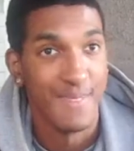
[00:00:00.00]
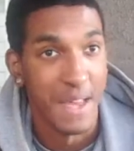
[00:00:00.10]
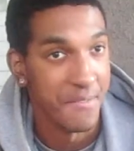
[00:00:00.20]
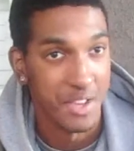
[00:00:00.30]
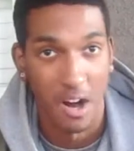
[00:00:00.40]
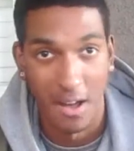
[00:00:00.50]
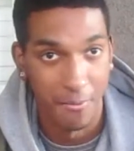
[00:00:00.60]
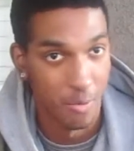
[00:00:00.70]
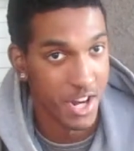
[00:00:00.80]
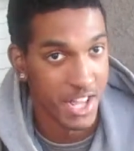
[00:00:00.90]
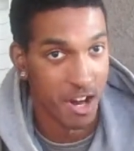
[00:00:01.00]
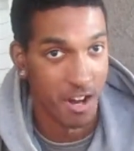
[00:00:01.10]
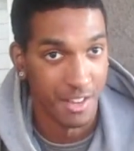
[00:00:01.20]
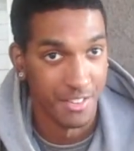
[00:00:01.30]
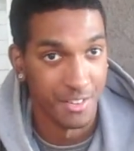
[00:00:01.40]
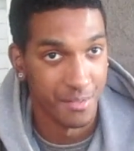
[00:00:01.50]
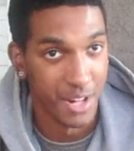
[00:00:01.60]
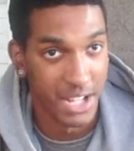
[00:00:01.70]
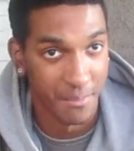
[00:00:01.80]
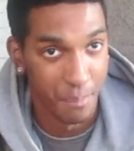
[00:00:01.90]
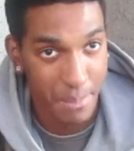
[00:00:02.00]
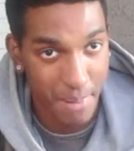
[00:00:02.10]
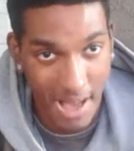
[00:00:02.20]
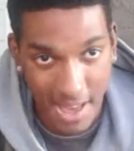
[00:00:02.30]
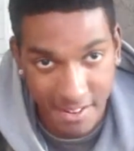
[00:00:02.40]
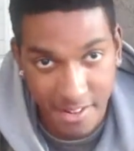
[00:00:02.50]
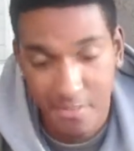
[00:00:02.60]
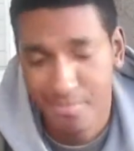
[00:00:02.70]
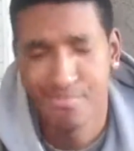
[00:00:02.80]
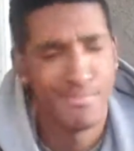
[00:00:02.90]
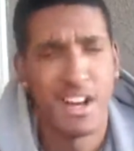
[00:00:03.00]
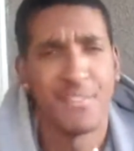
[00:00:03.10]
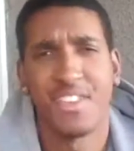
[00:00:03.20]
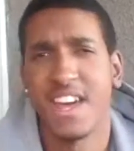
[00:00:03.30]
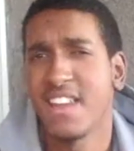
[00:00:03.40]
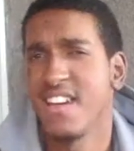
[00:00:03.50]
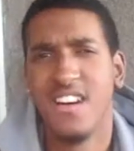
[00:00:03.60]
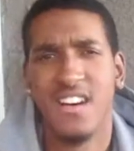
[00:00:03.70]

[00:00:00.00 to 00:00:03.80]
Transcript: If y'all, if one of y'all could just freaking be my editor, you know what I'm saying?